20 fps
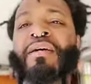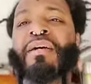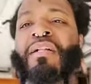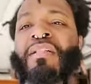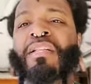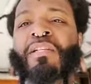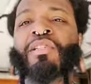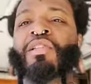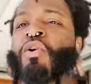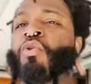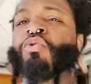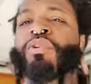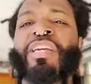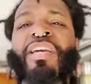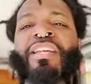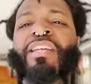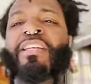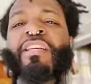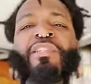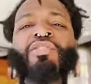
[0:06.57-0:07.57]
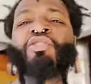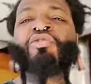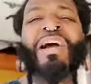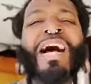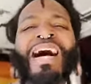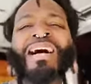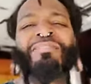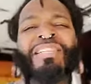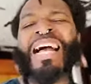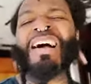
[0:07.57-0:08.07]
Let's go get it. Your
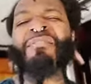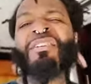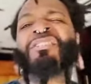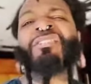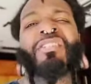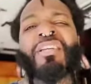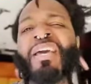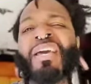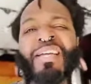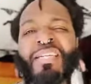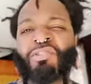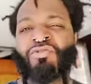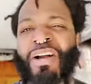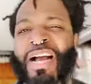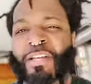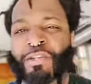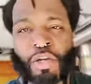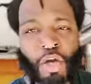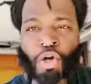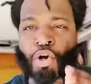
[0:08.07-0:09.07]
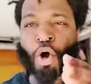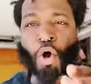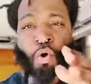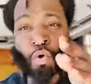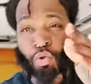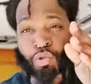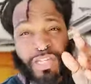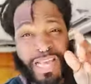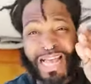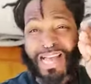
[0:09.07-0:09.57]
drives haven't changed, right? Your
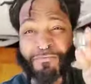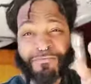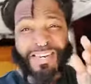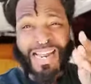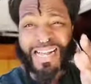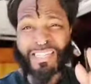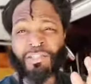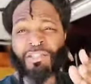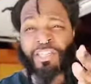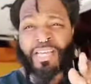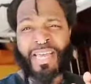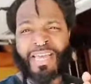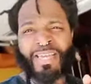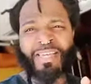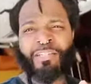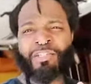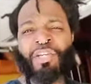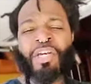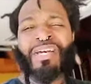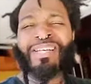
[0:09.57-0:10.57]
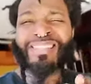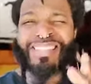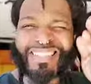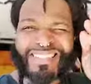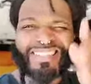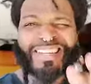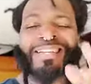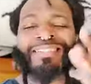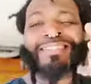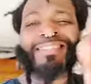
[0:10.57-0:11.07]
goals have not changed. The
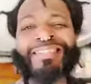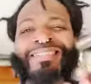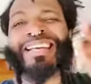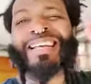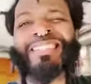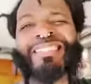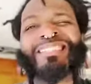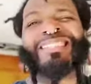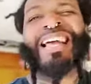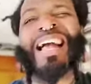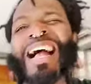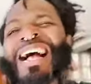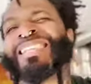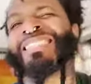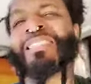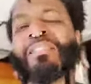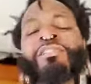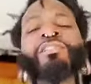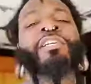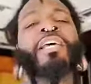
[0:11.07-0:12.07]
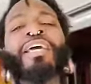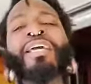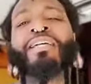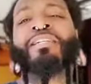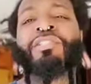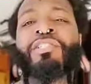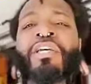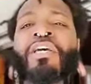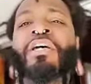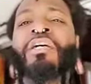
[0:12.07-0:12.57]
destination hasn't changed.